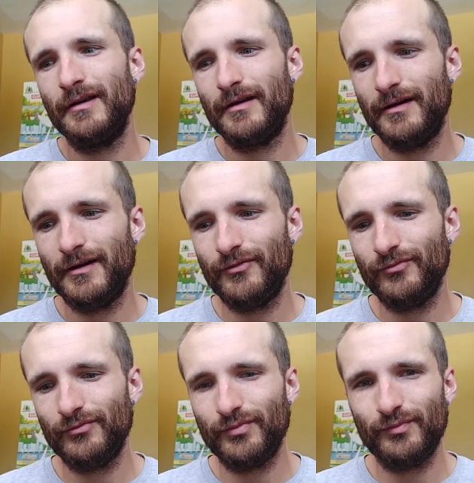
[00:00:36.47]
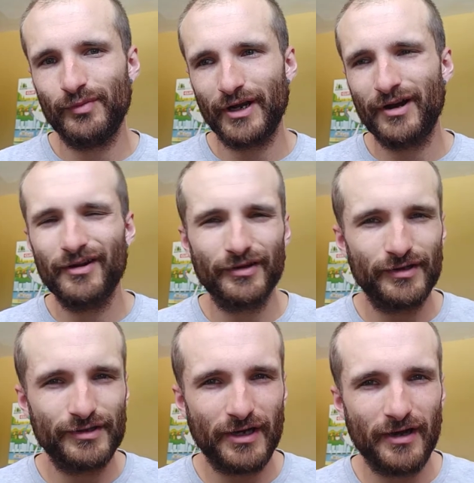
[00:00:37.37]
But I call it a
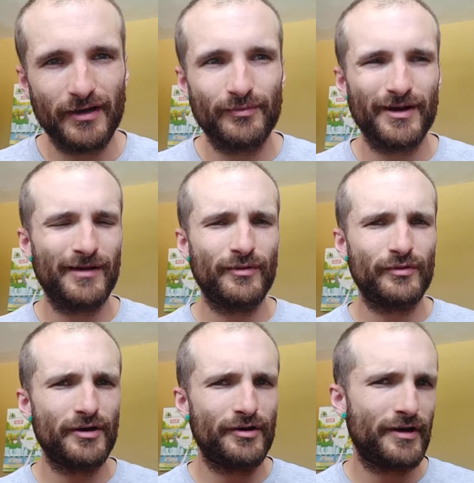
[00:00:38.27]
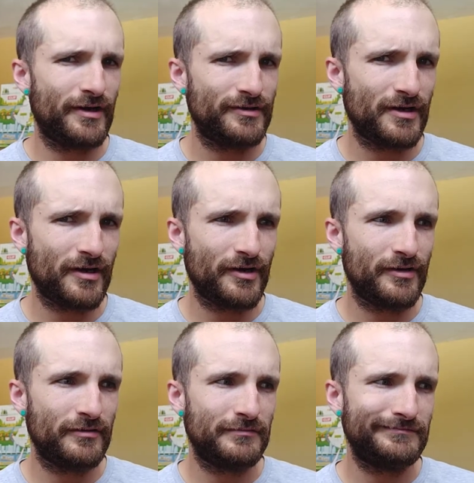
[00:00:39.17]
jog, but I'm a runner, not a
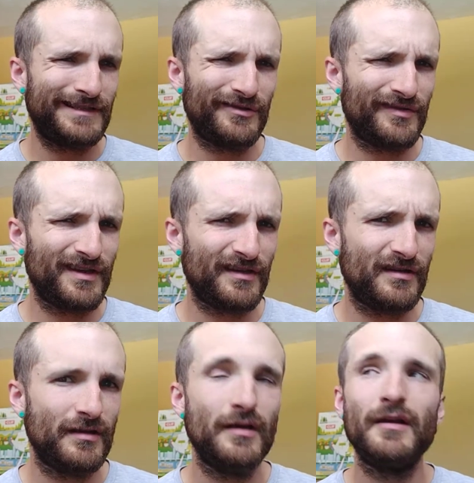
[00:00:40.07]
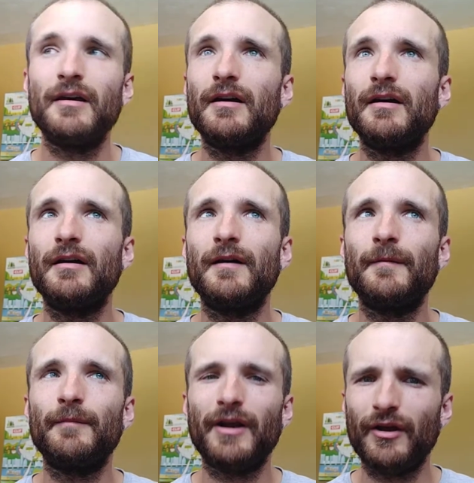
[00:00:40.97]
jogger, I don't think.
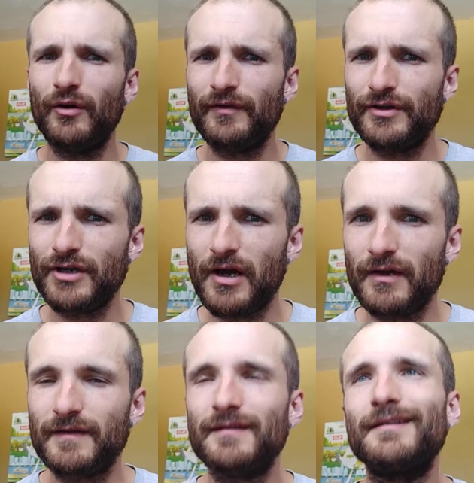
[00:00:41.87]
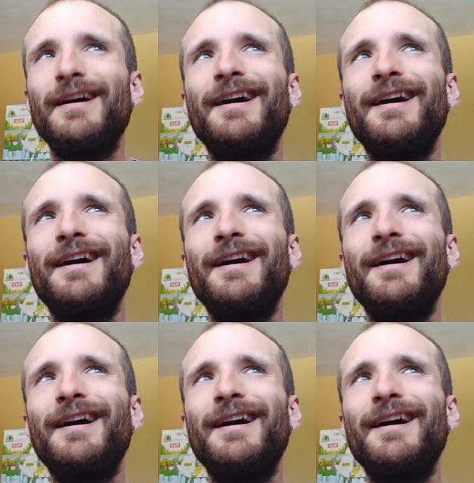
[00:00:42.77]
But I go for jogs.